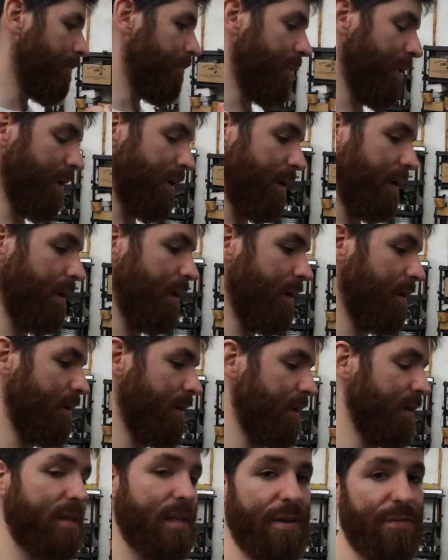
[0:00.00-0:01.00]
But
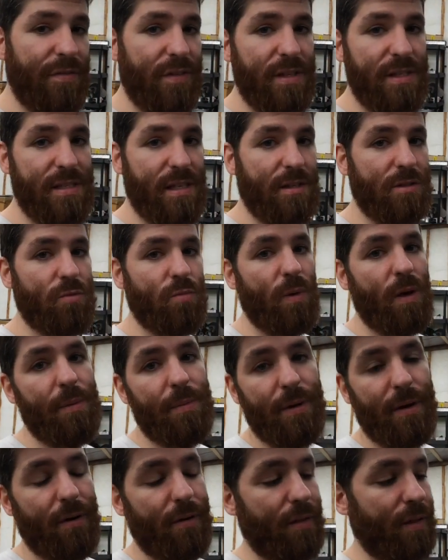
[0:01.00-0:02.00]
it definitely sounds way
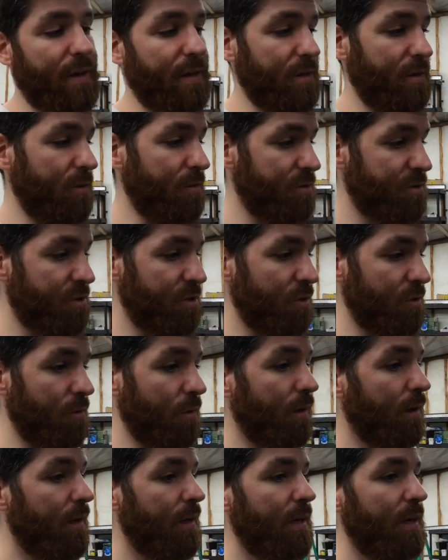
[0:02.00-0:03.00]
better than it used
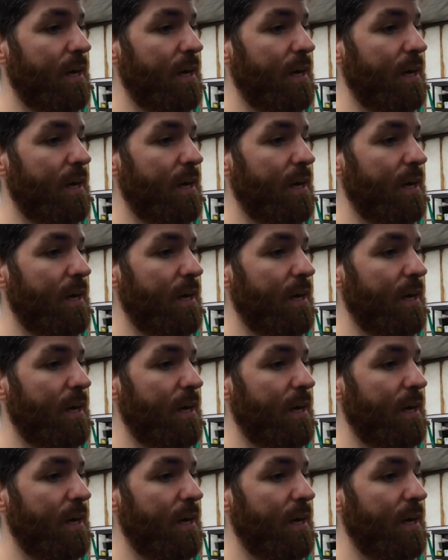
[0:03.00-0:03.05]
to.